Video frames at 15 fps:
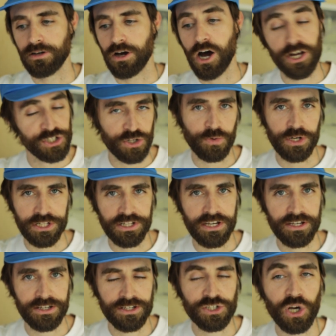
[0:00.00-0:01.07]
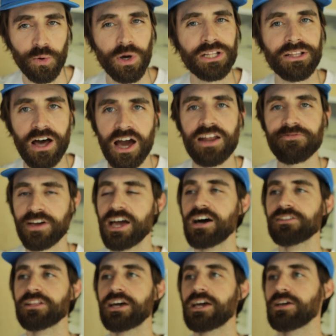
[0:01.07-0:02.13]
also LA. So a lot of
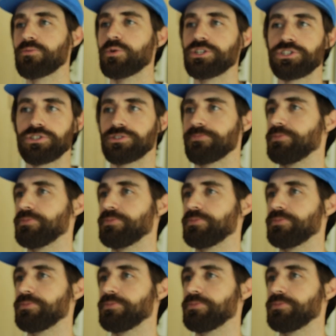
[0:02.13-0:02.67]
LA, which,